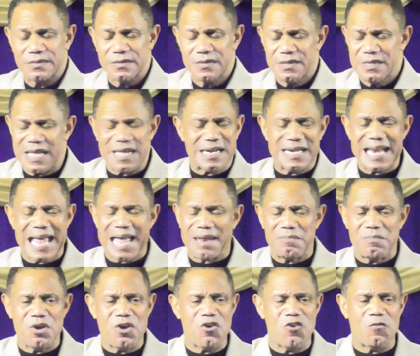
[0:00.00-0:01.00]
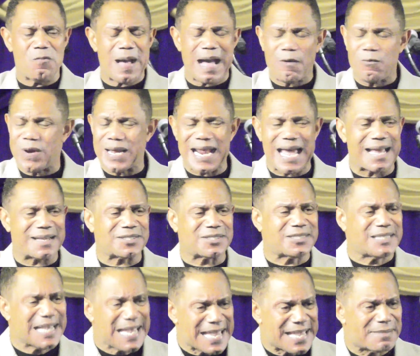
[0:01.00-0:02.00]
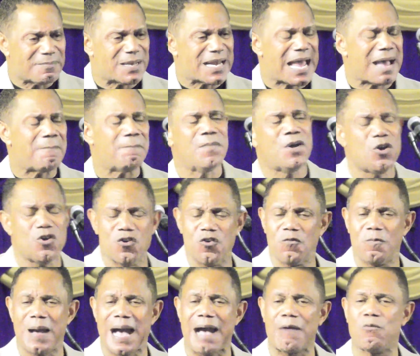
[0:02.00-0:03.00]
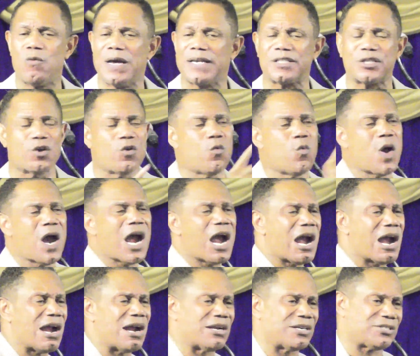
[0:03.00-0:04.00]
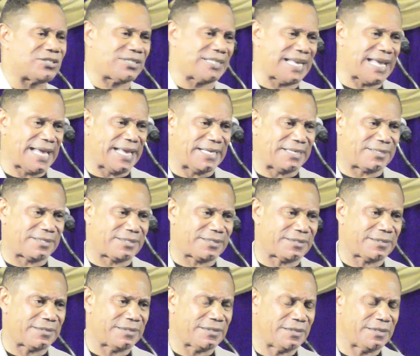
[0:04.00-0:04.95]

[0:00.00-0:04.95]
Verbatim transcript: That are not moved by what I see, but are moved by what the word says.